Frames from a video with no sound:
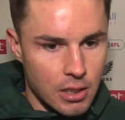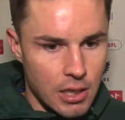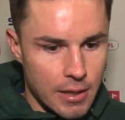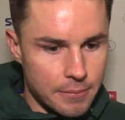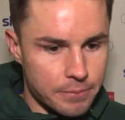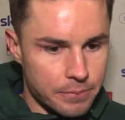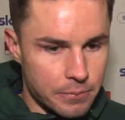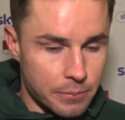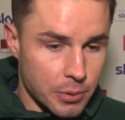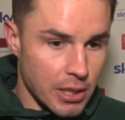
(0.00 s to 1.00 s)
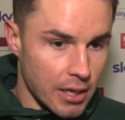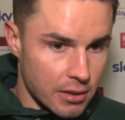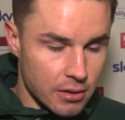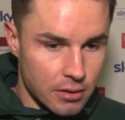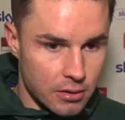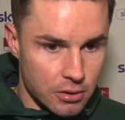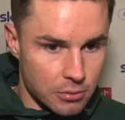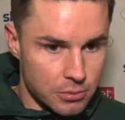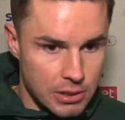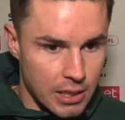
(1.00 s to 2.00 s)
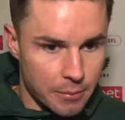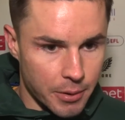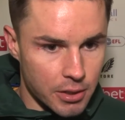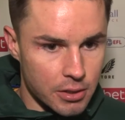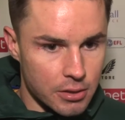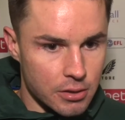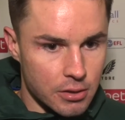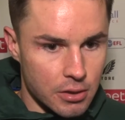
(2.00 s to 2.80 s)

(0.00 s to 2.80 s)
But yeah, take the point, and